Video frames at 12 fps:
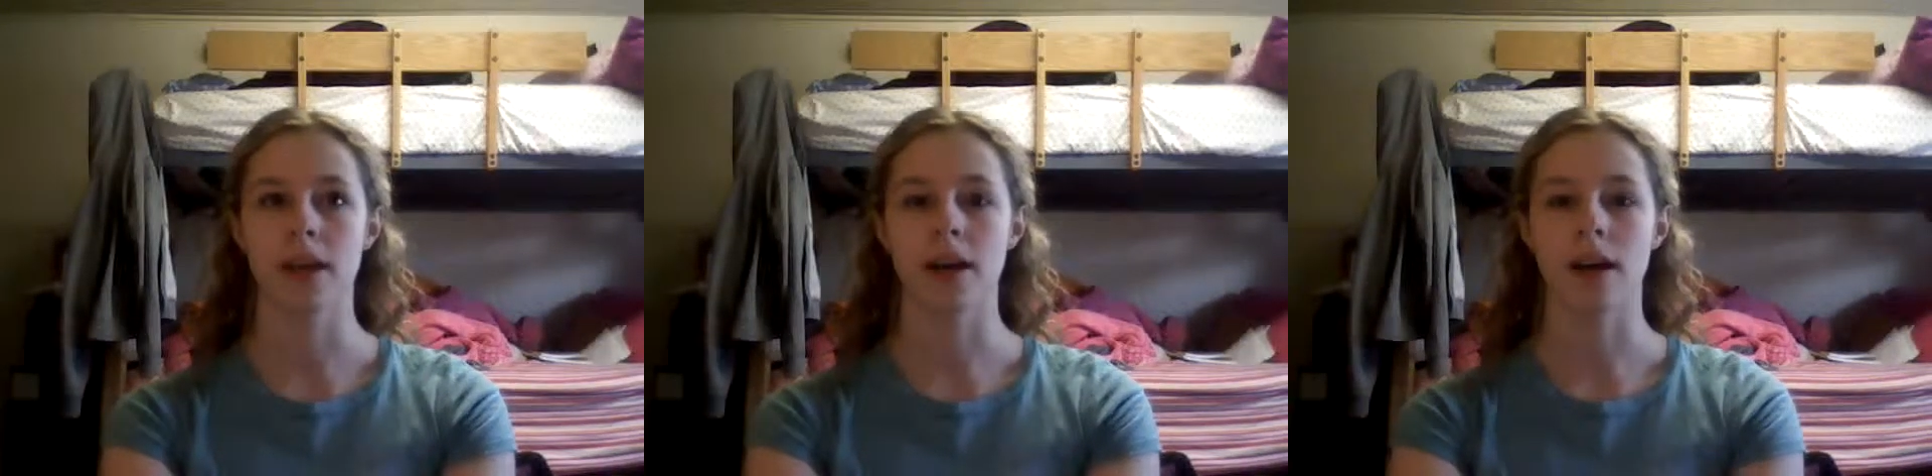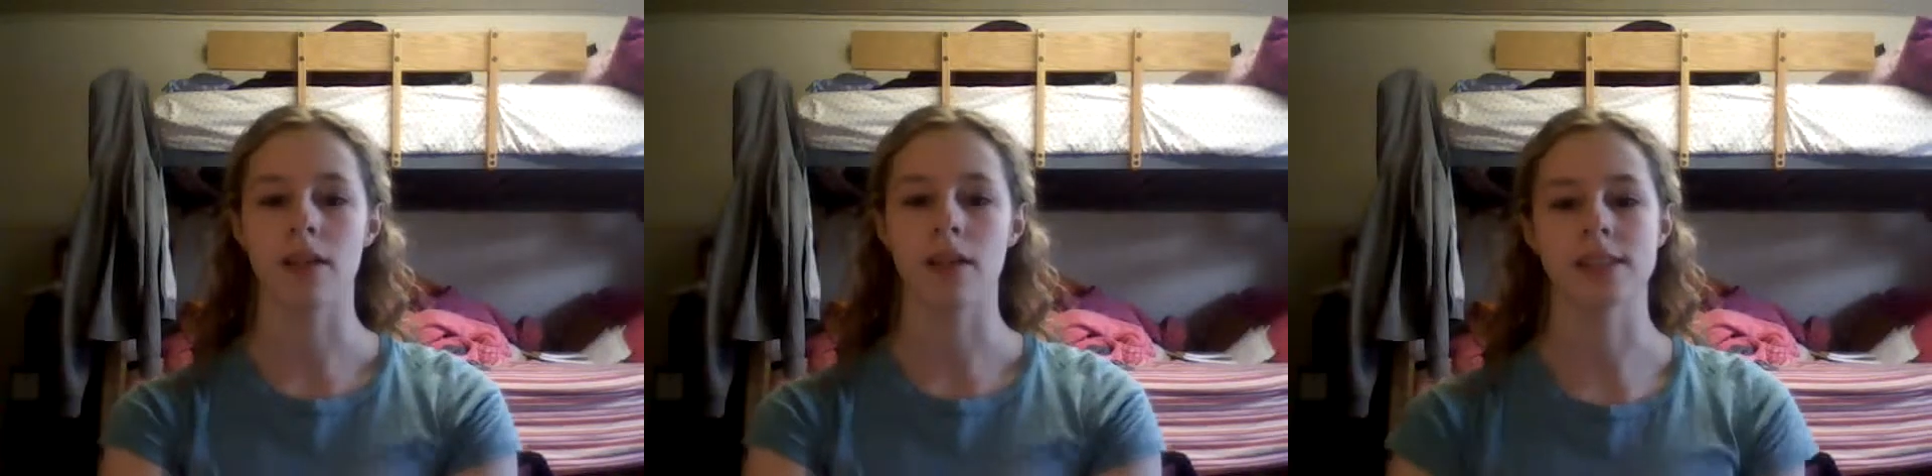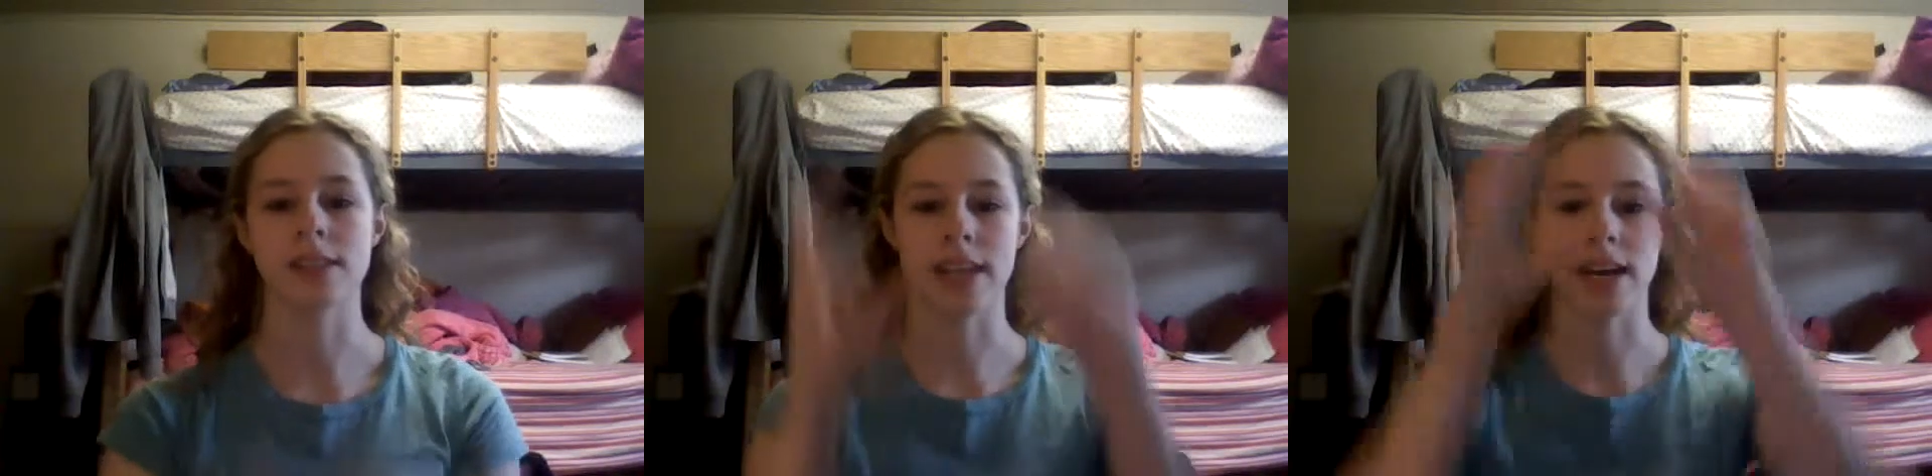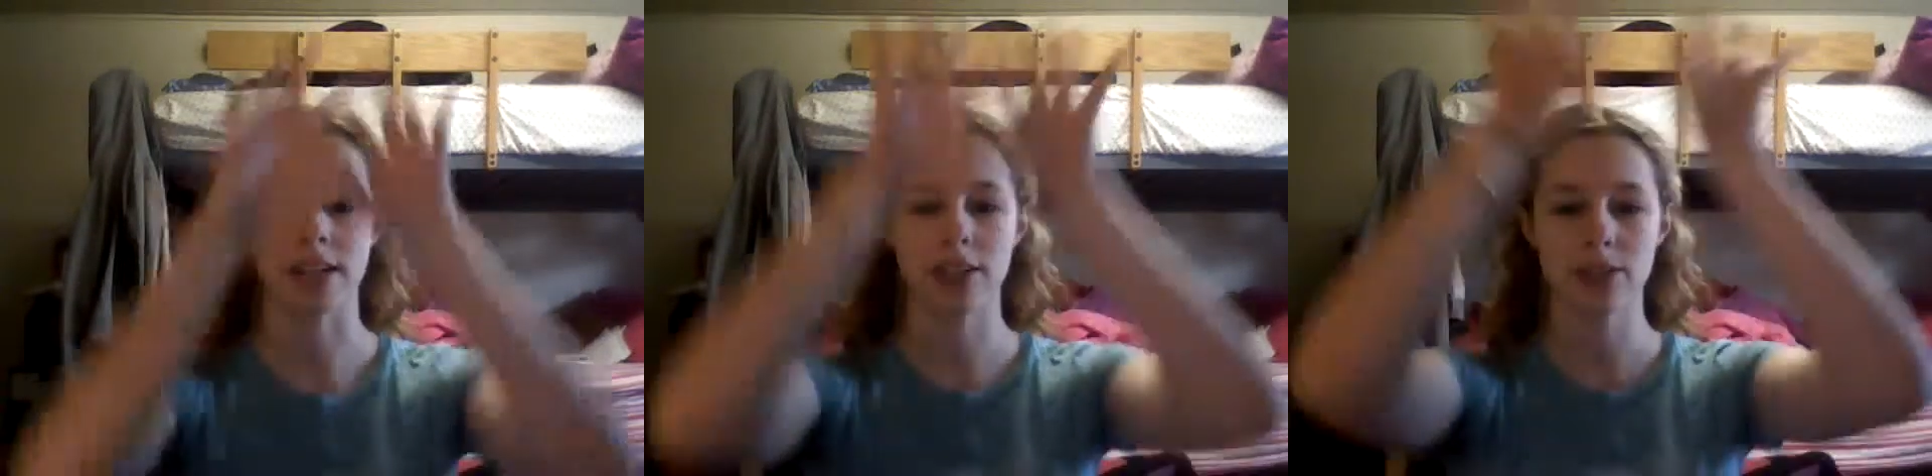all the
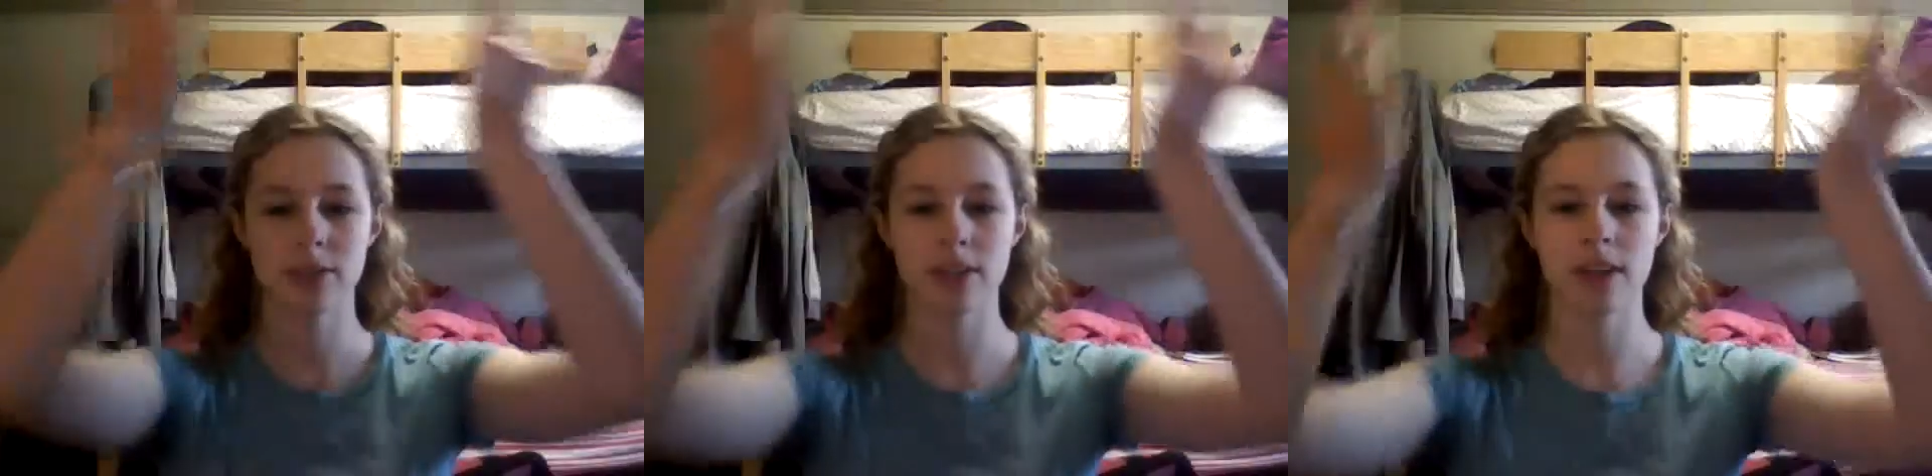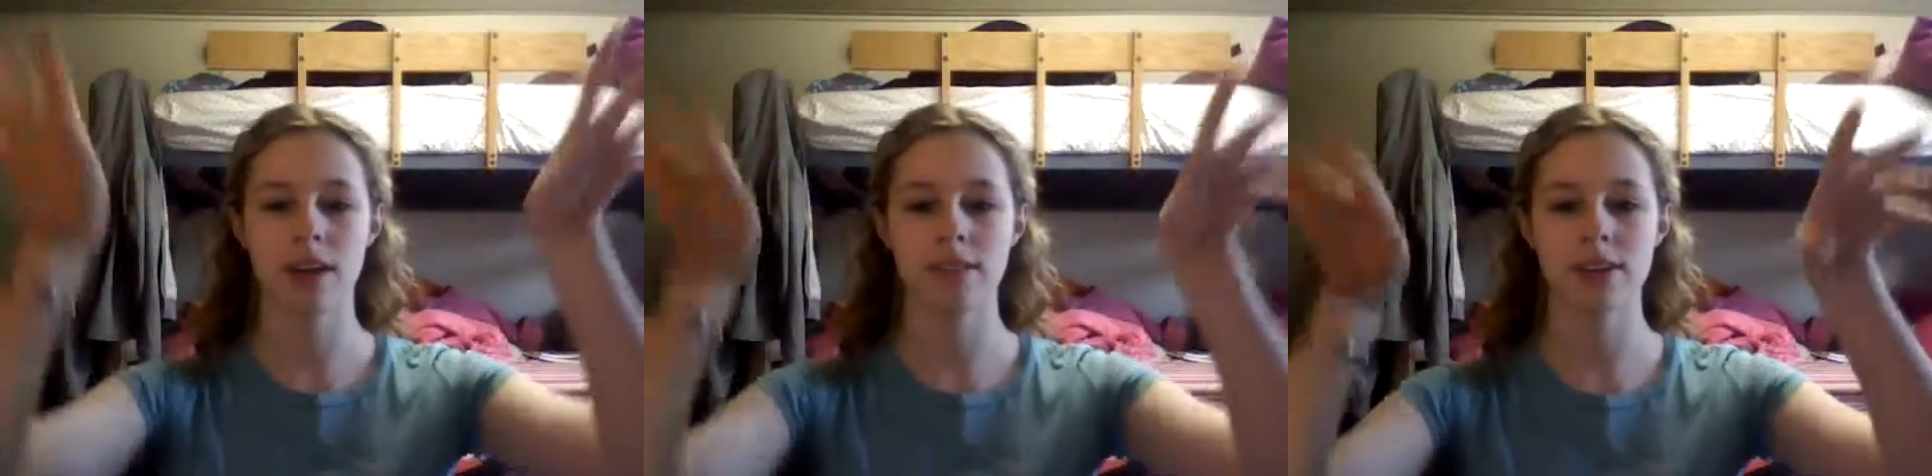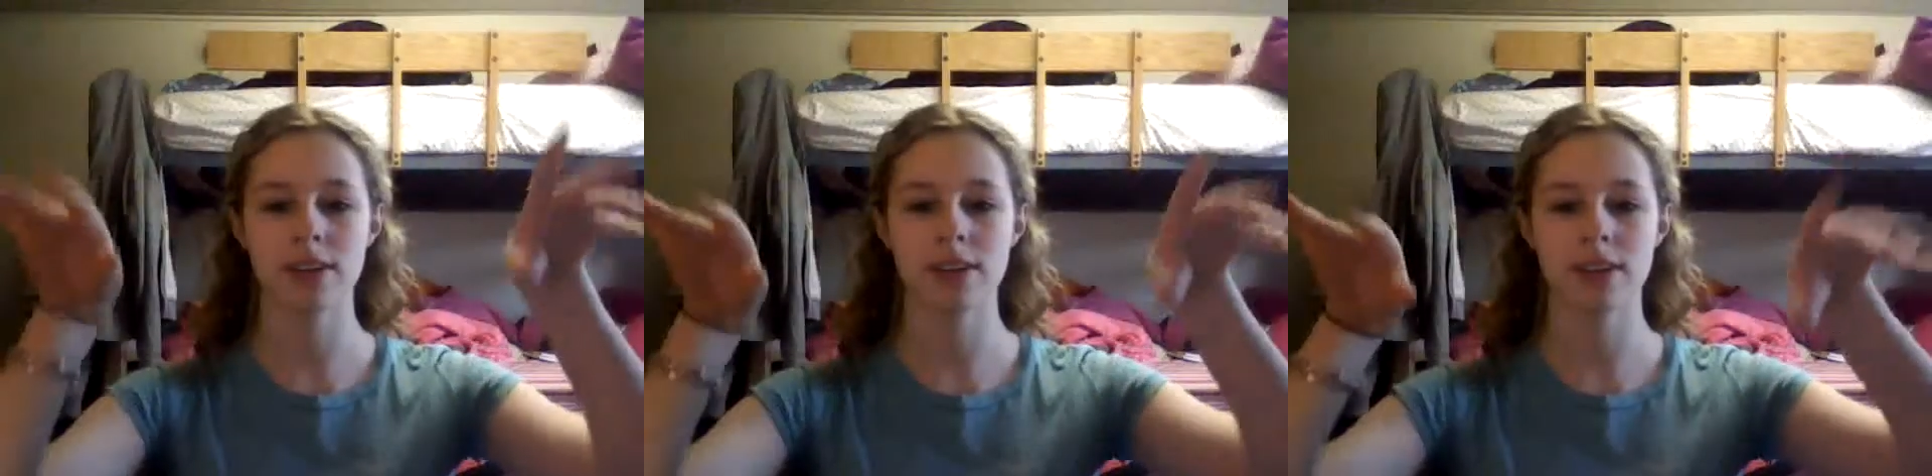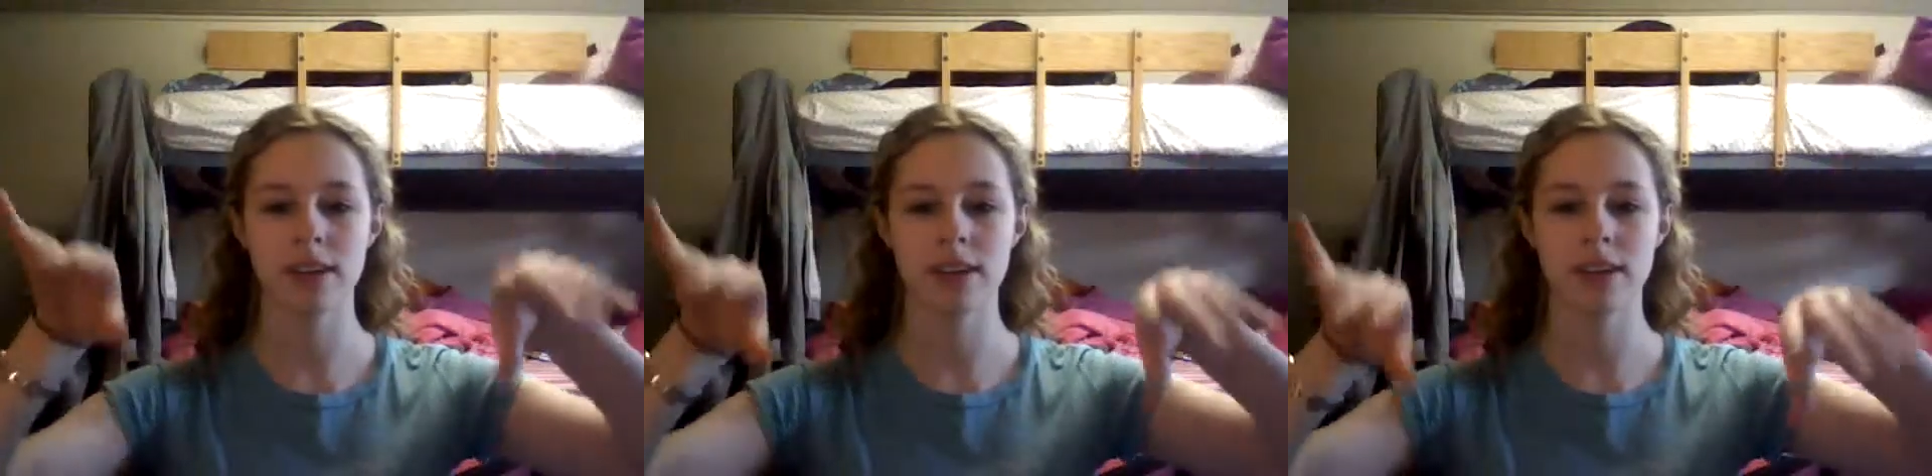statues are
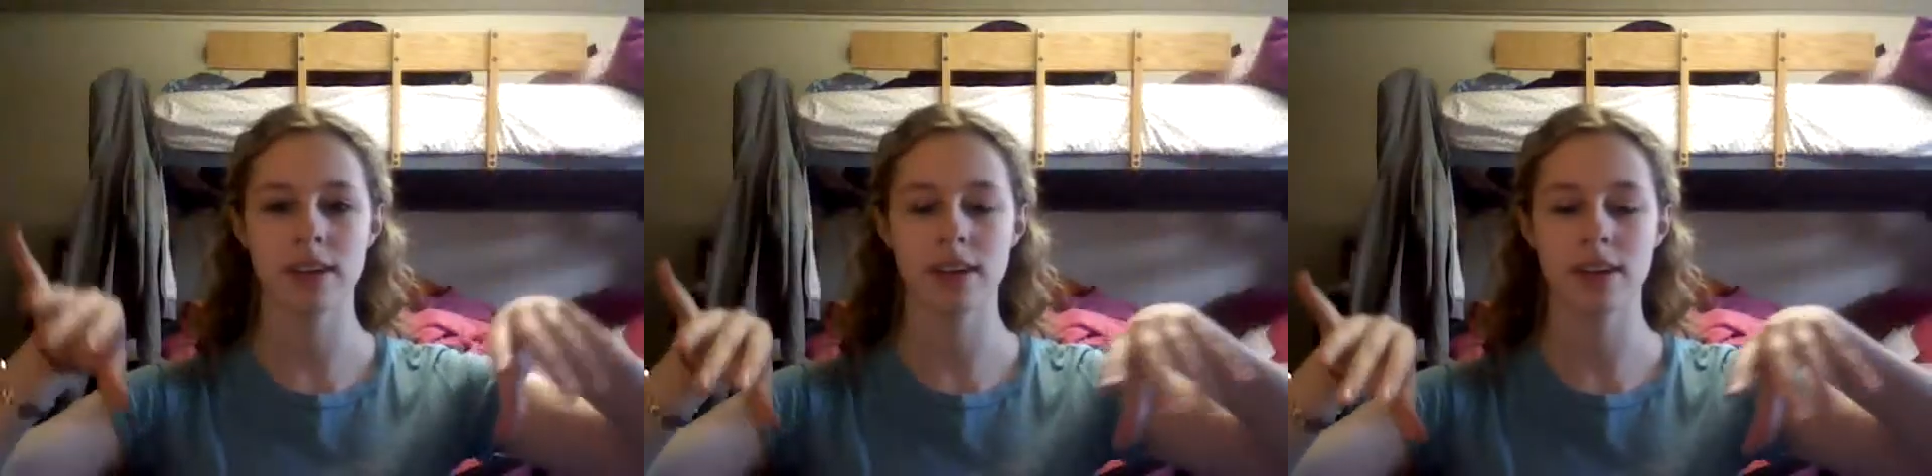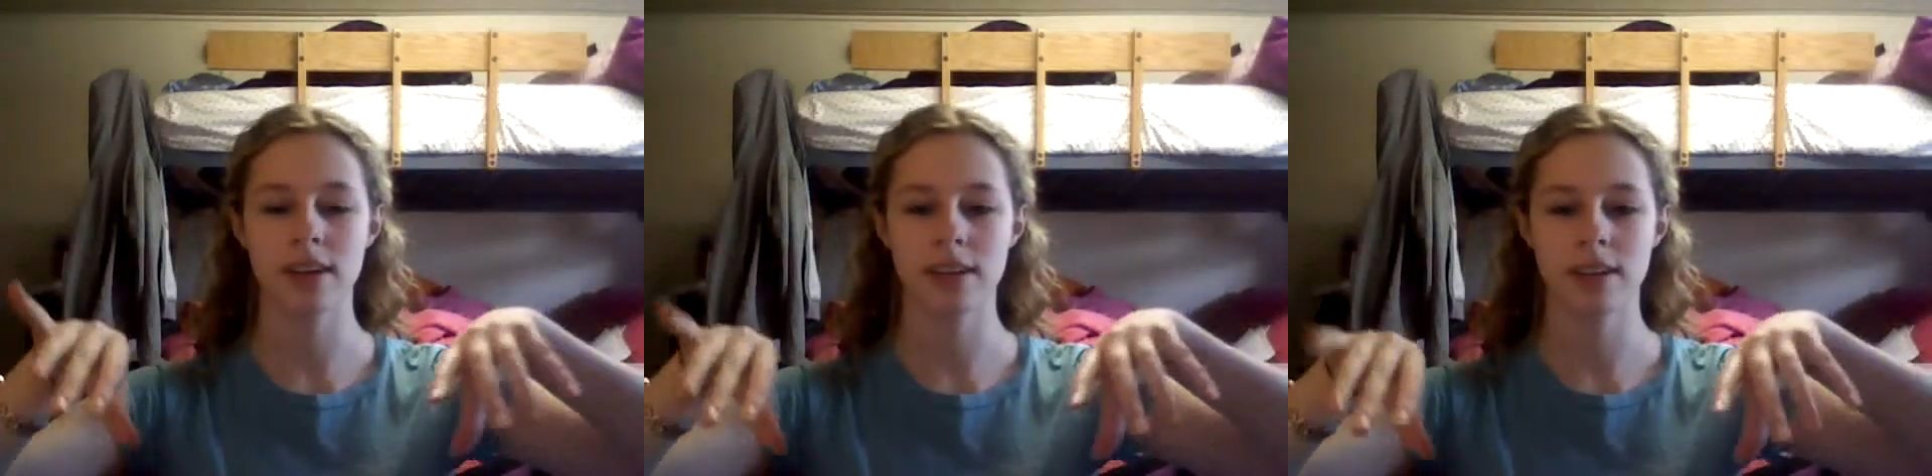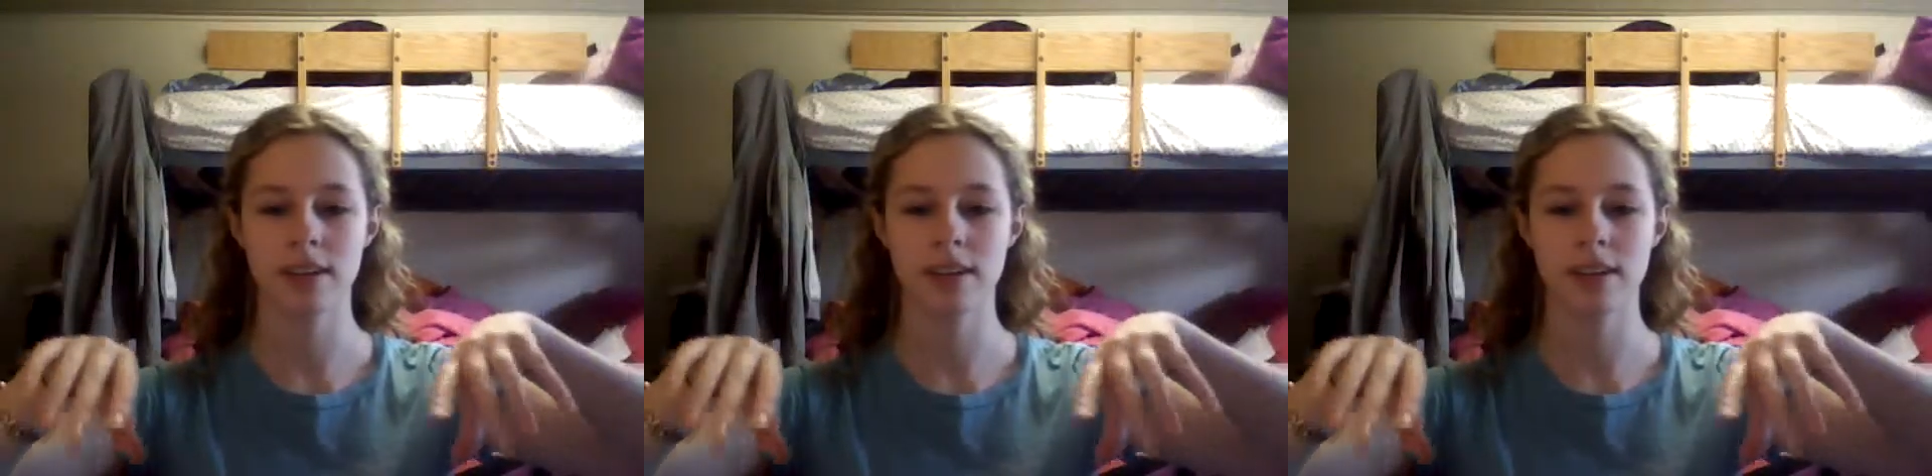covered in the,